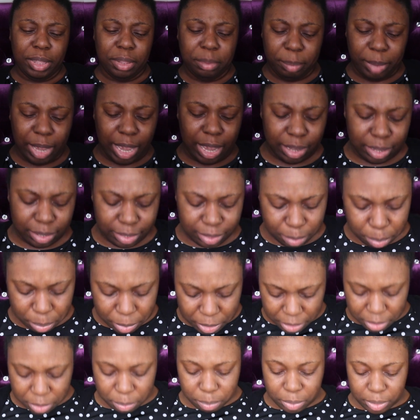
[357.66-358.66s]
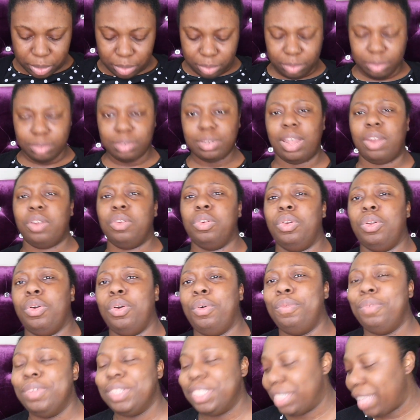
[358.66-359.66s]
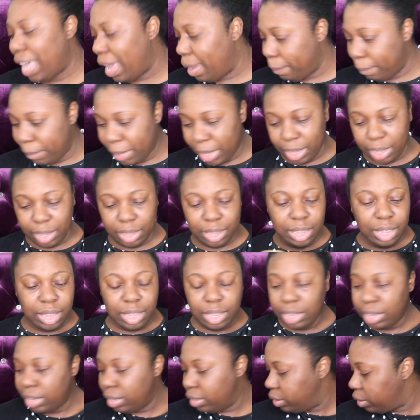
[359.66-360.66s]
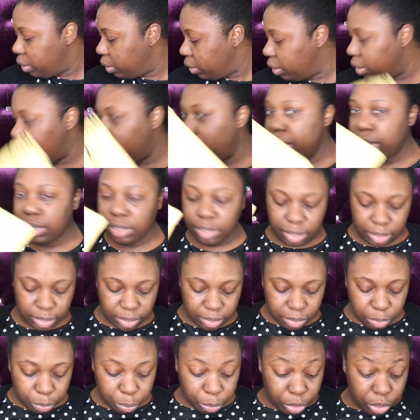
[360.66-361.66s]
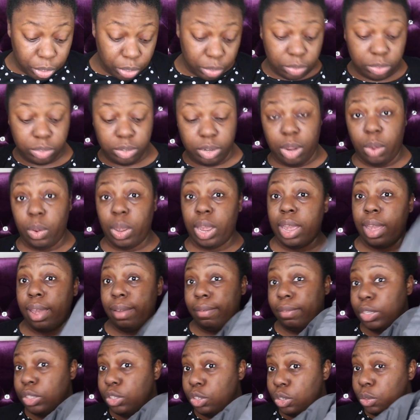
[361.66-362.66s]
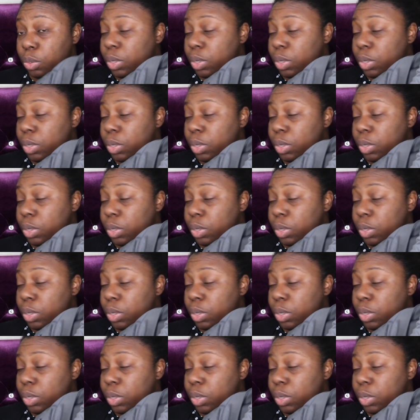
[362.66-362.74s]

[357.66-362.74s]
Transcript: the bag is big, but I don't know if it's that big. So this is super cute. So now I have 2